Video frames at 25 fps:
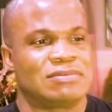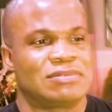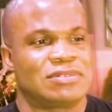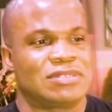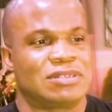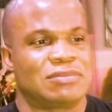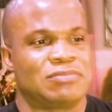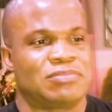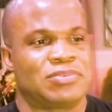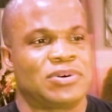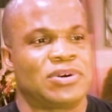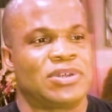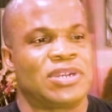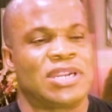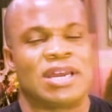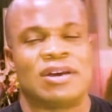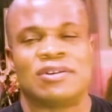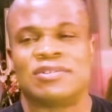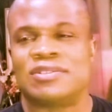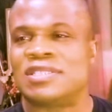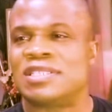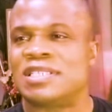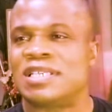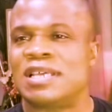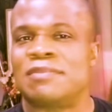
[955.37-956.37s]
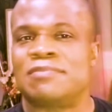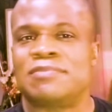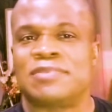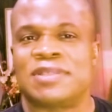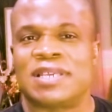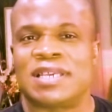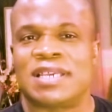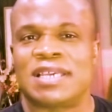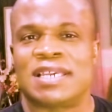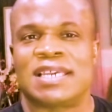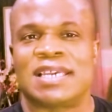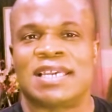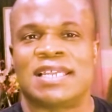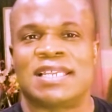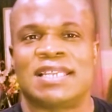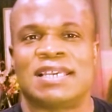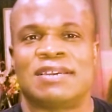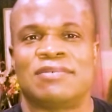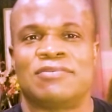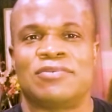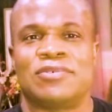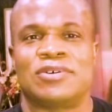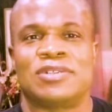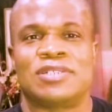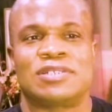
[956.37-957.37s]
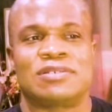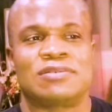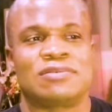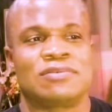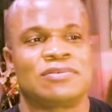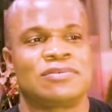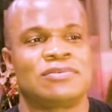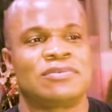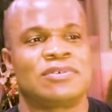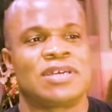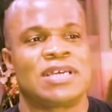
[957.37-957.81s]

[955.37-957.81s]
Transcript: put out something and they want to